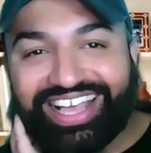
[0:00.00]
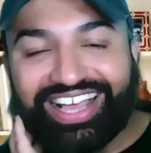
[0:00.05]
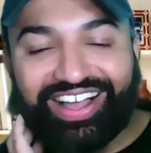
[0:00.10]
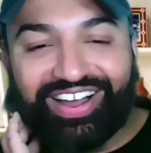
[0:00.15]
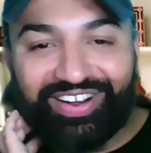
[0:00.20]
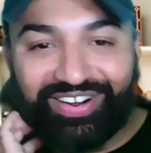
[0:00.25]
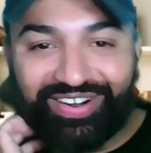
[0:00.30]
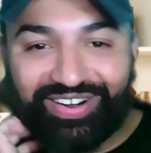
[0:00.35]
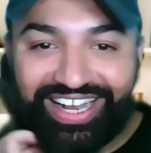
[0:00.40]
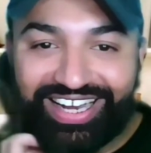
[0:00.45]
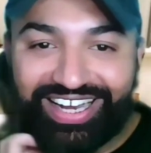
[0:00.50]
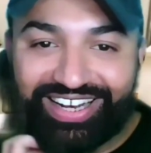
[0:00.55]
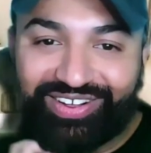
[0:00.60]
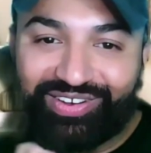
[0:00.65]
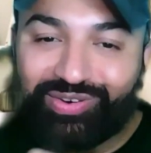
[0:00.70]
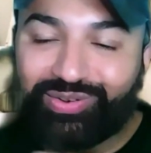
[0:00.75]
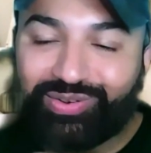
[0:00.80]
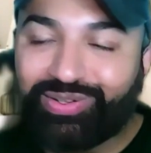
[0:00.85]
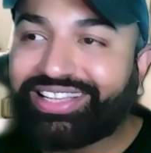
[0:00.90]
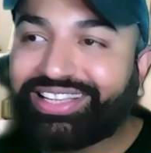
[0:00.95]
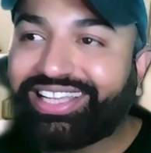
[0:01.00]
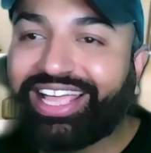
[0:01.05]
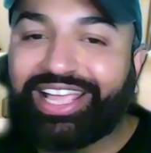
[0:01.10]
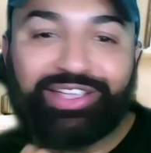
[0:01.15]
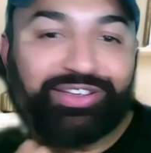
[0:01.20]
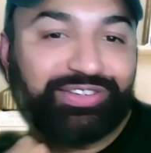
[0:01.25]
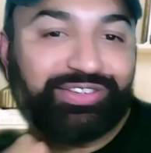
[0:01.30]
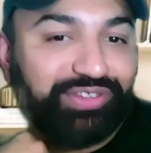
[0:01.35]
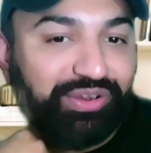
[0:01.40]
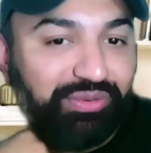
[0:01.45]
All right, cool.
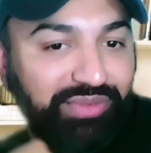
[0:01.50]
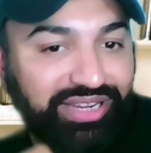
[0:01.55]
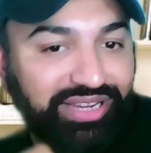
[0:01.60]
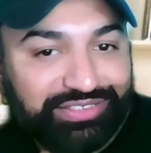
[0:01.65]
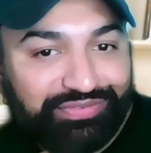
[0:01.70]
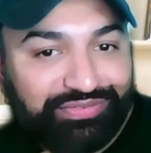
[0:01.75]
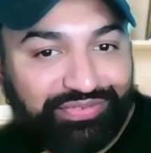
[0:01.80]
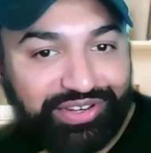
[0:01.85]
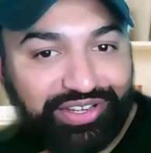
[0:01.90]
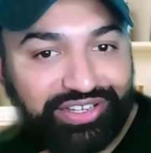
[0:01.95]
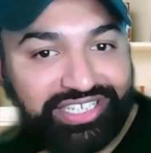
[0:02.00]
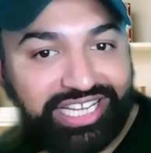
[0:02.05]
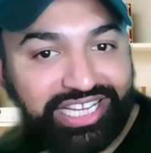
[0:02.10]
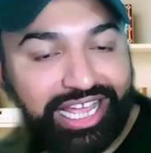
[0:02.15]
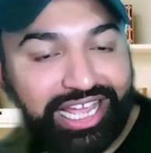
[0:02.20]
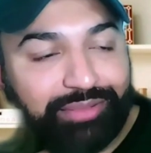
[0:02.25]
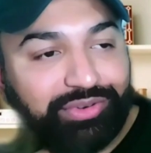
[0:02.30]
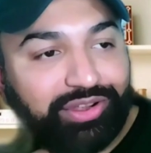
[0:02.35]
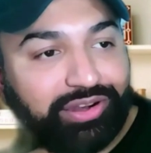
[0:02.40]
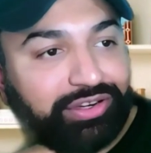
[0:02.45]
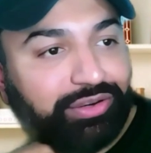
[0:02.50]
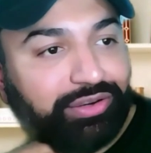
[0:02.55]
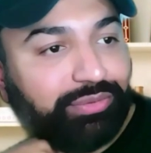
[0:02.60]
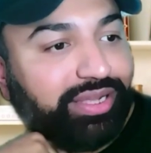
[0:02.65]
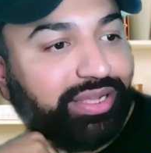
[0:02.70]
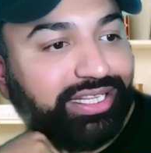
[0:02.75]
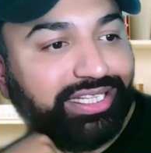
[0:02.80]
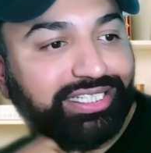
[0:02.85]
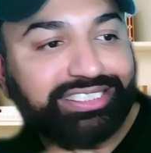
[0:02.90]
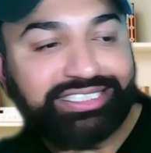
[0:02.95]
Thank you so much for your time, Dr.
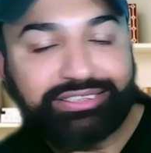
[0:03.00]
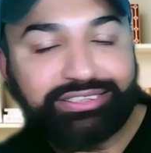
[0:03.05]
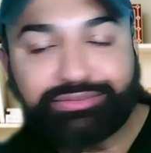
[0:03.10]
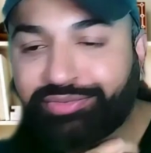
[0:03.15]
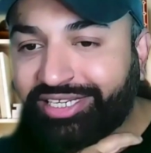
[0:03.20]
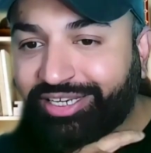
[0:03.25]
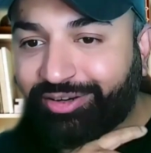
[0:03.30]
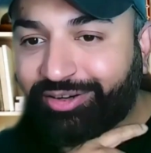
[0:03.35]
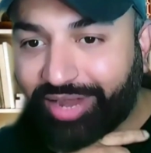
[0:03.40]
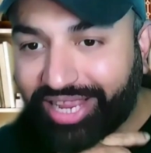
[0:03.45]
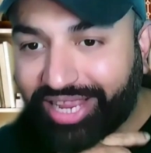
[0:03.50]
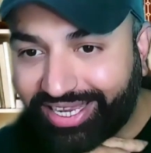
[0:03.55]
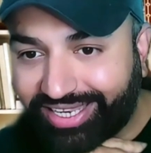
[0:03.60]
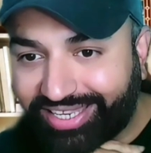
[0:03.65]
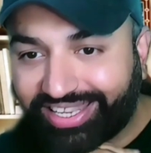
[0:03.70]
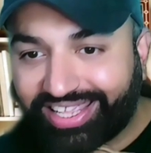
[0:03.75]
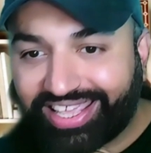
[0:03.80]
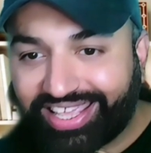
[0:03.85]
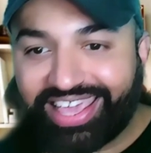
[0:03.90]
Pada. This has been great.